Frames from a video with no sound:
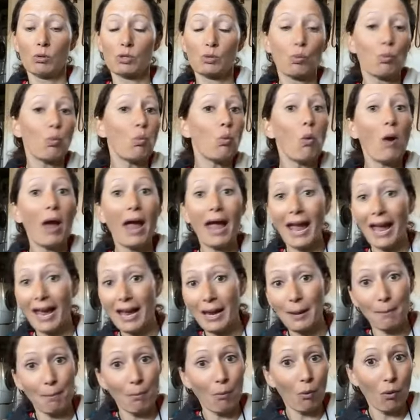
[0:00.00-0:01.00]
was
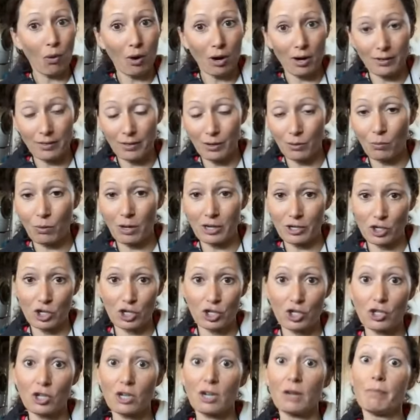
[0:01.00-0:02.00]
way more than
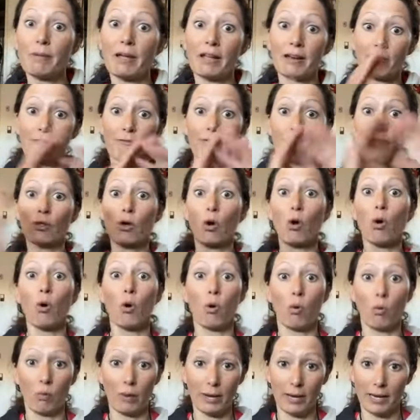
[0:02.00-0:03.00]
what she should have been for the
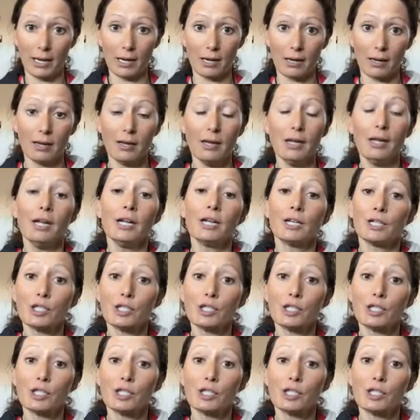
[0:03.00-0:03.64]
whole week.